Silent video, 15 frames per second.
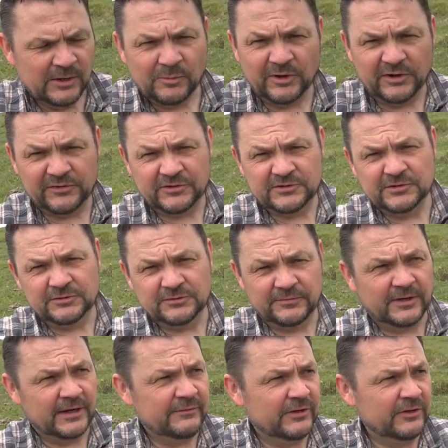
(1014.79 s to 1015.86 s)
whereas the 2 to
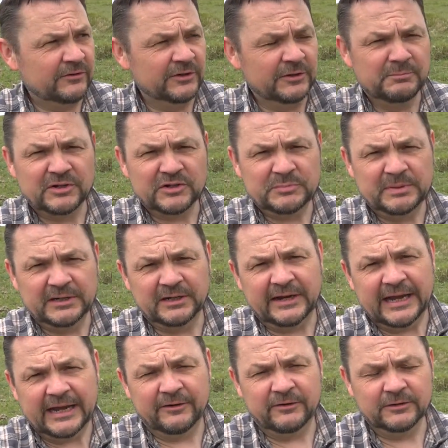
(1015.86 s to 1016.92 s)
500 much bigger
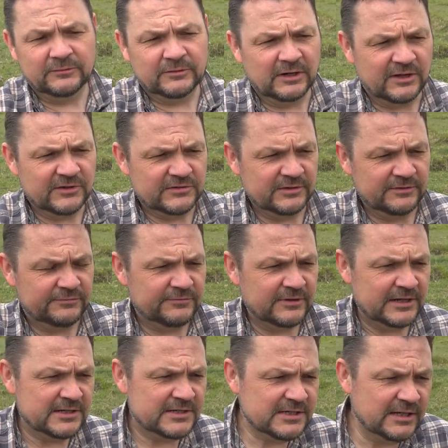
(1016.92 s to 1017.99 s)
area of glass at the
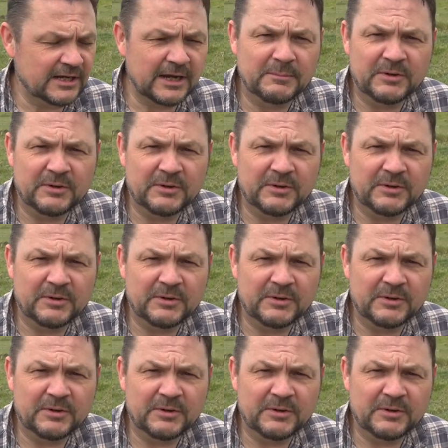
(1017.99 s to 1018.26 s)
front uh,